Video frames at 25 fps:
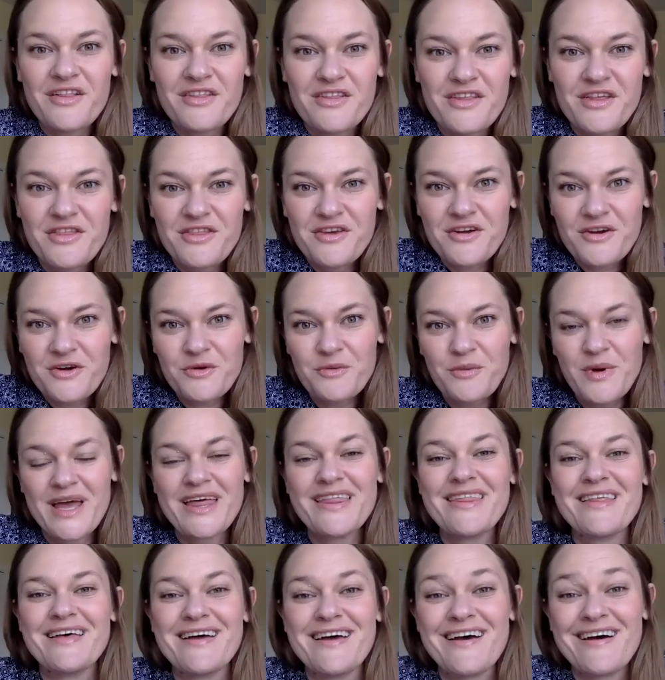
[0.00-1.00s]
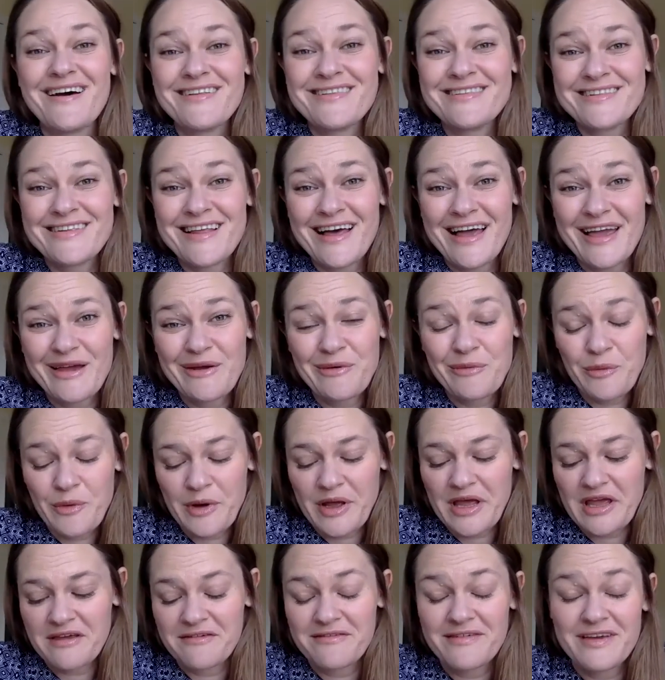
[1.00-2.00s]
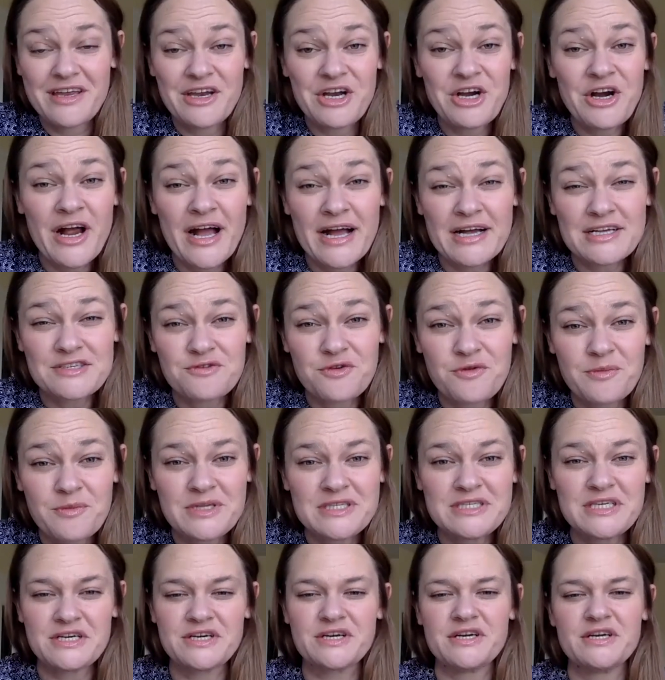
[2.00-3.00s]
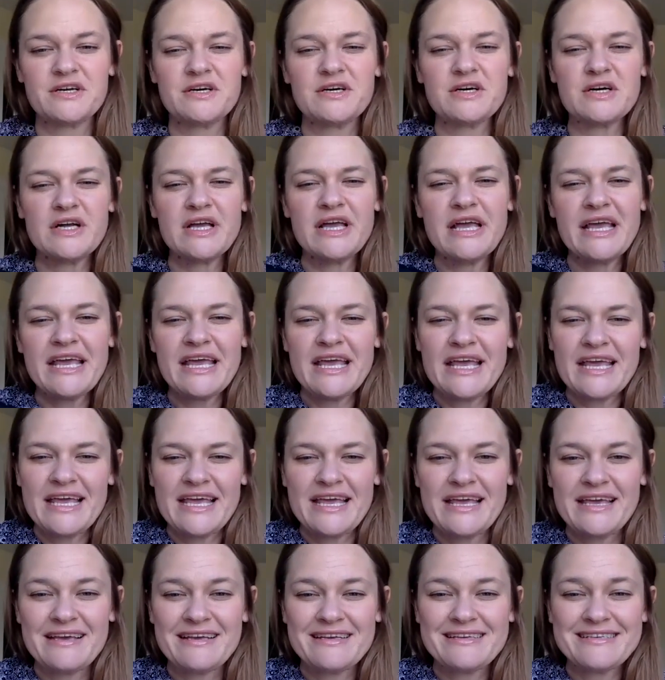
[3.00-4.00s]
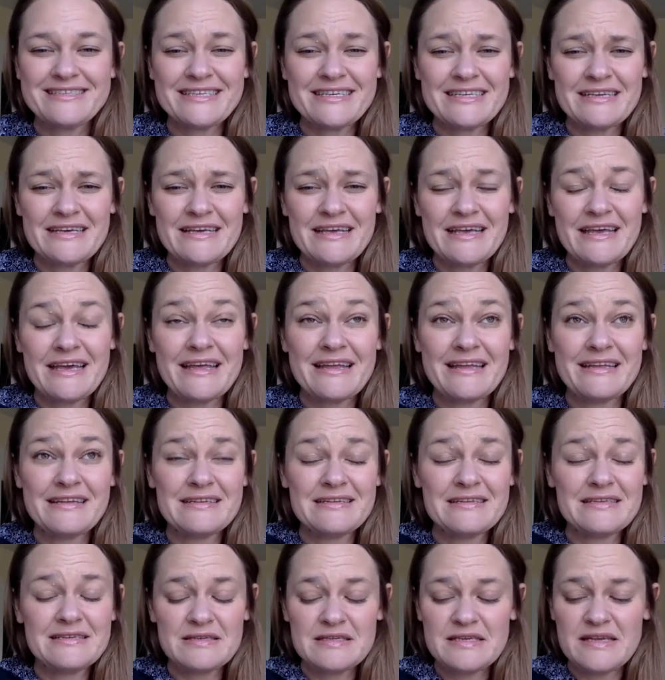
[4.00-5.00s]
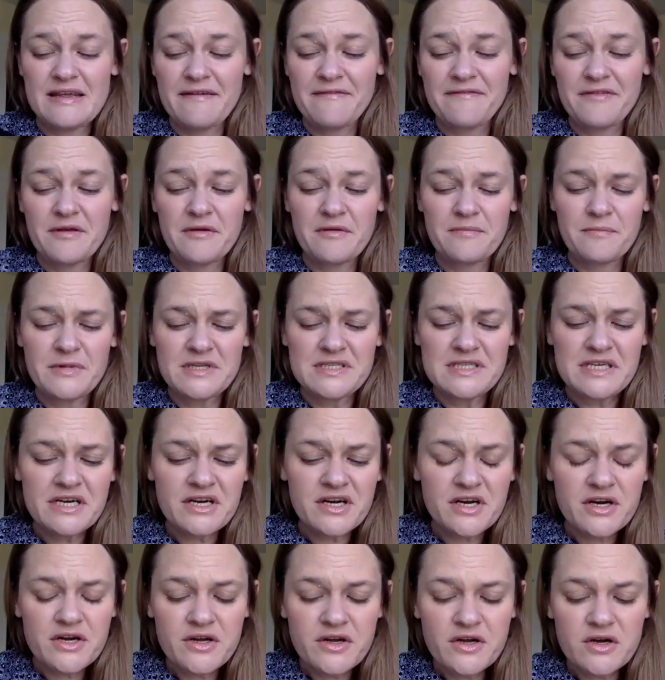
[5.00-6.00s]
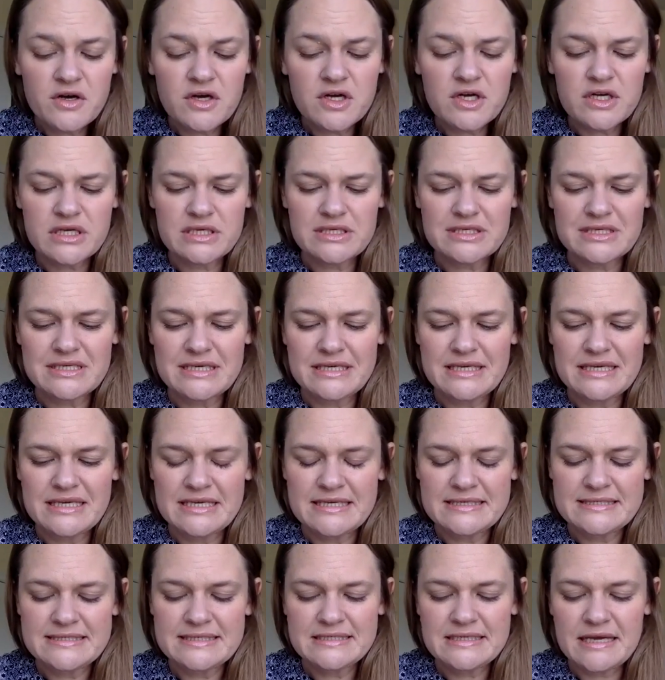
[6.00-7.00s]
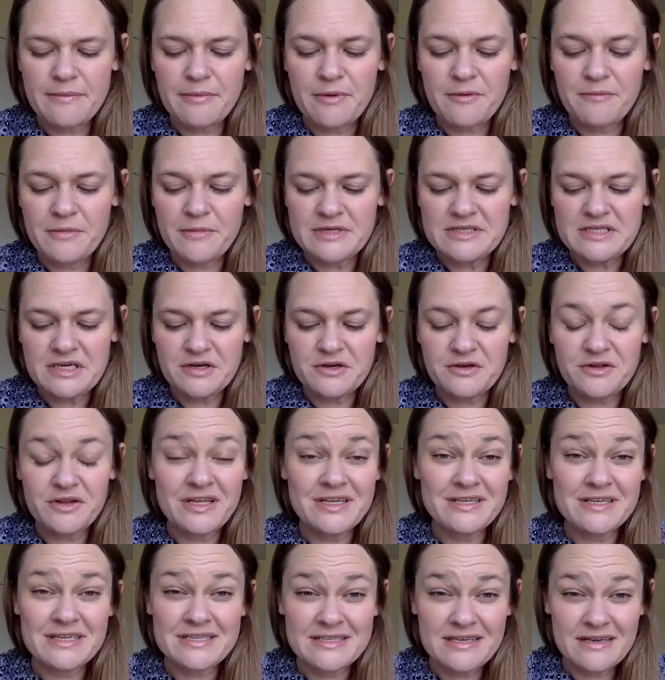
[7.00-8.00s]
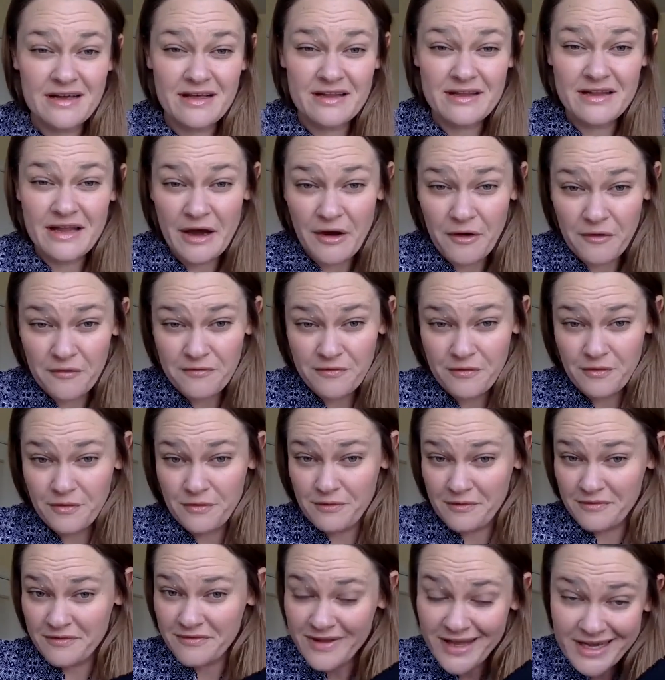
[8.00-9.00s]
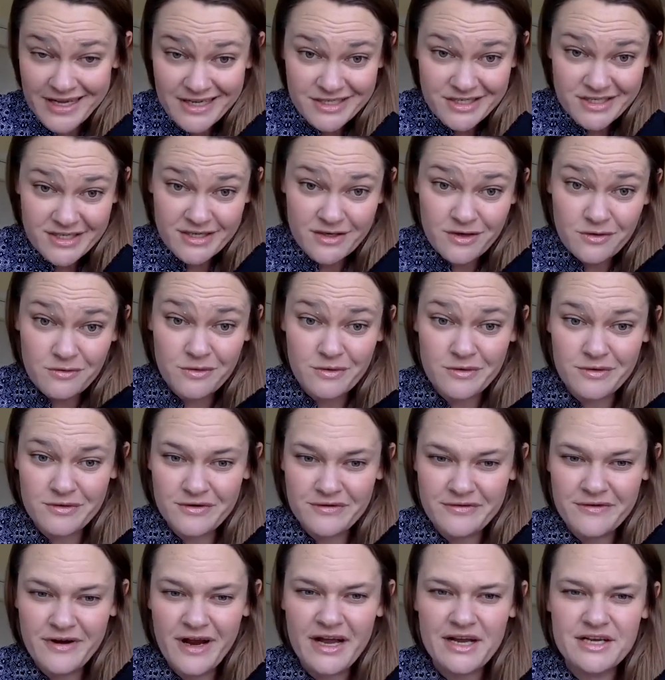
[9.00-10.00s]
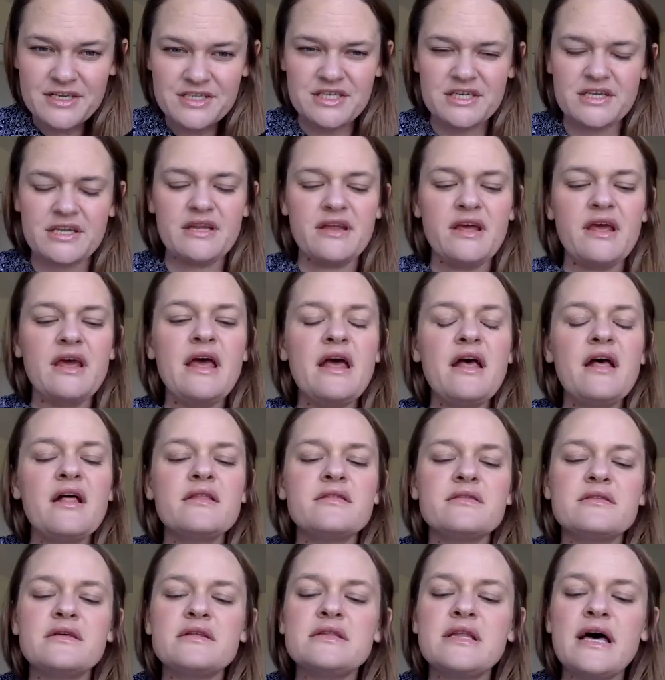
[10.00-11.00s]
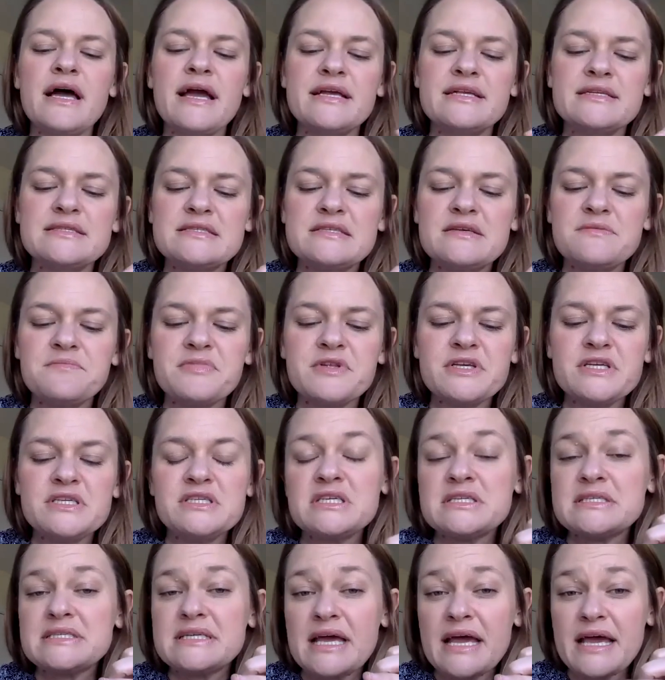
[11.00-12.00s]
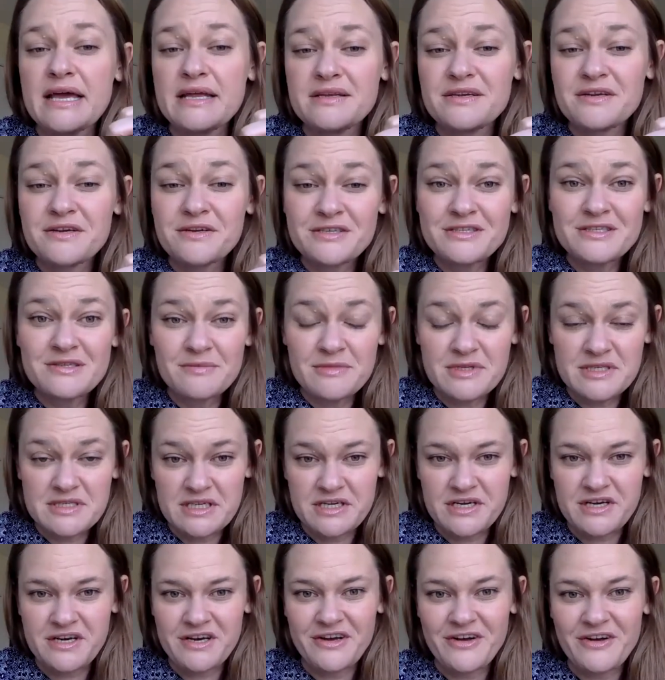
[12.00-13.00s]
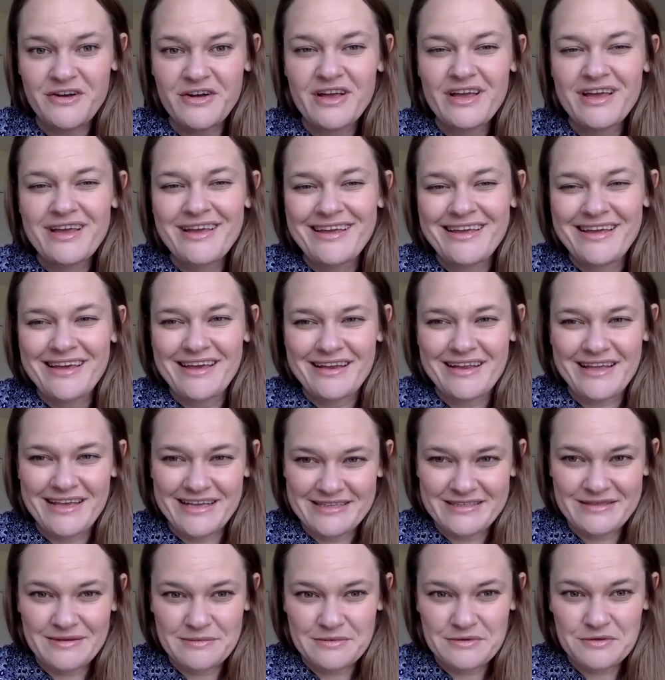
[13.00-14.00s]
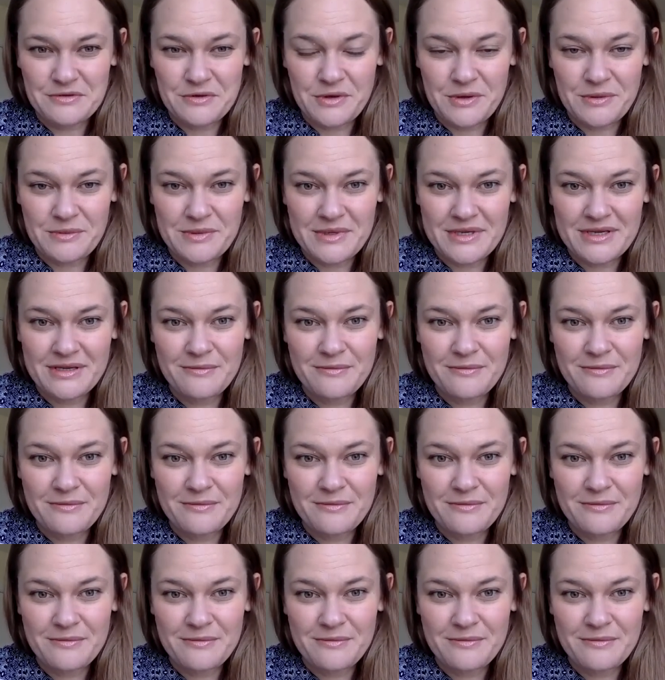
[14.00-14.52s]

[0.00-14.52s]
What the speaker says: The third way that a light wave interacts with material is if the material is the type of material that doesn't allow for reflection or refraction, the light simply just enters the material and gets absorbed.